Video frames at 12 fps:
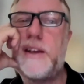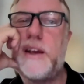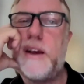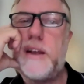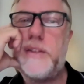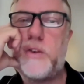
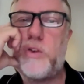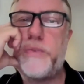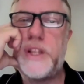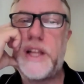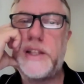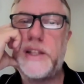the
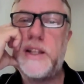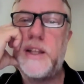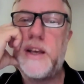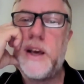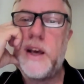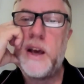
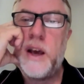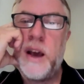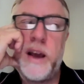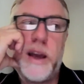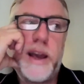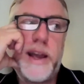COVID-19.
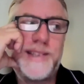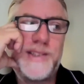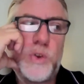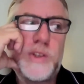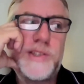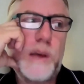It's
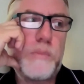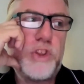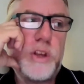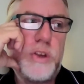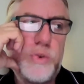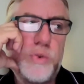not
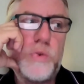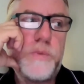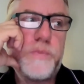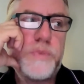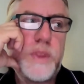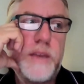something new,